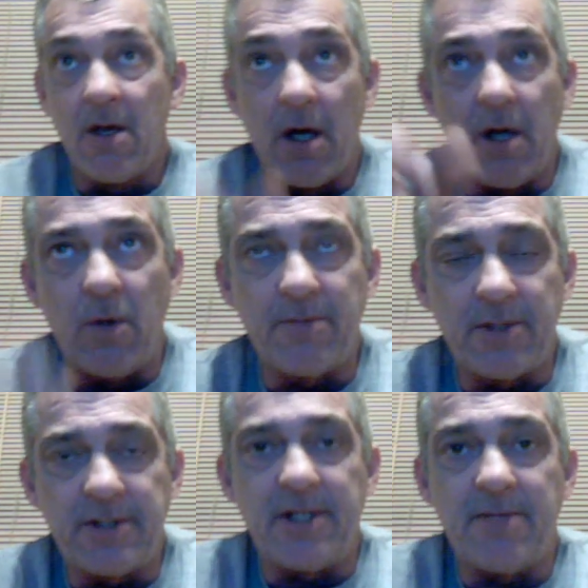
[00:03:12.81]
Oh, one
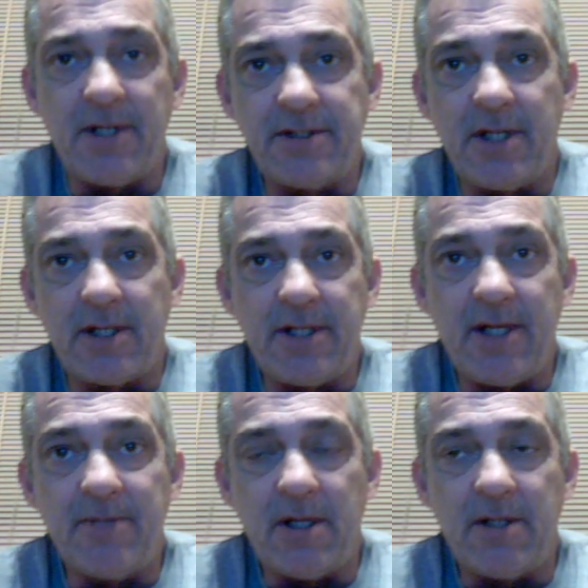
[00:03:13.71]
more thing about duct
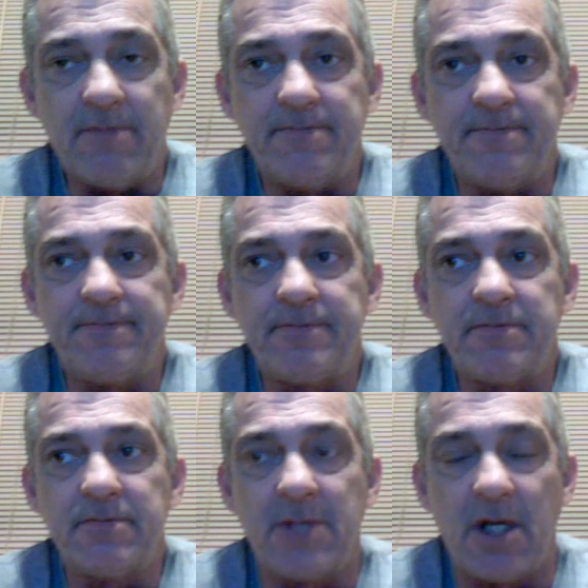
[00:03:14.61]
tape.
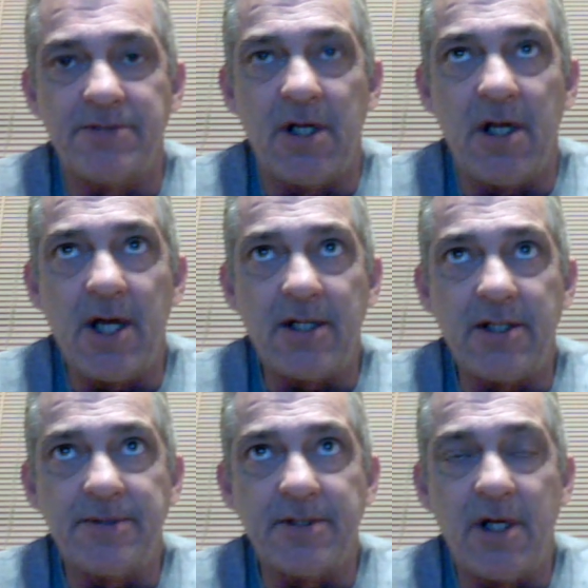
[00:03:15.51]
It comes in a lot of
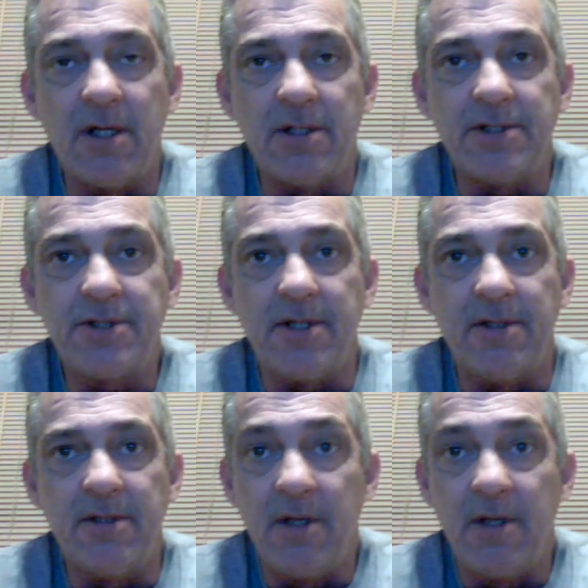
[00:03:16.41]
different colors too.